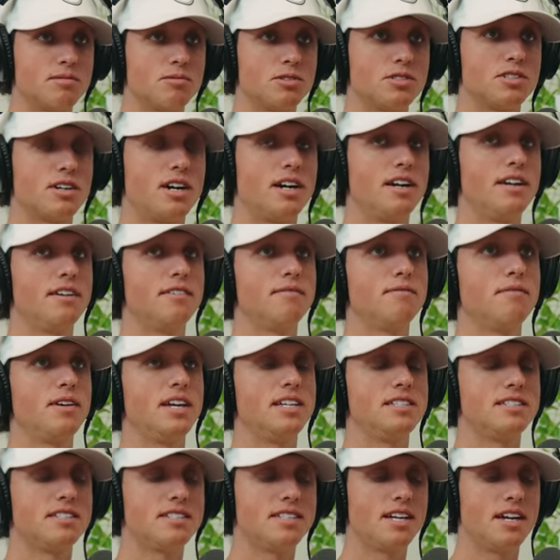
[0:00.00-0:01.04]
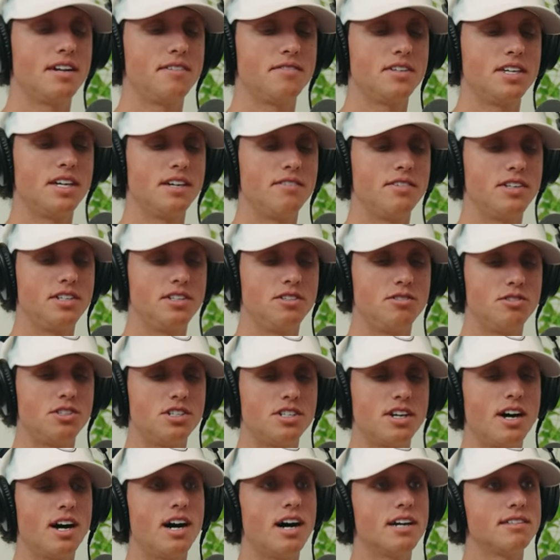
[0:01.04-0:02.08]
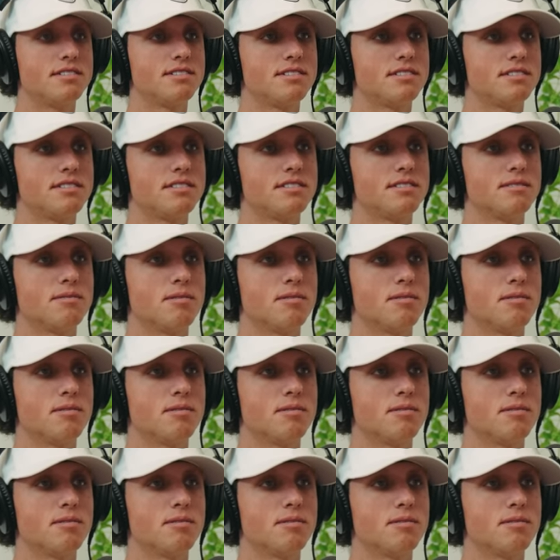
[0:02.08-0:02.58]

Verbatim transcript: We're trying to instead of giving you shots,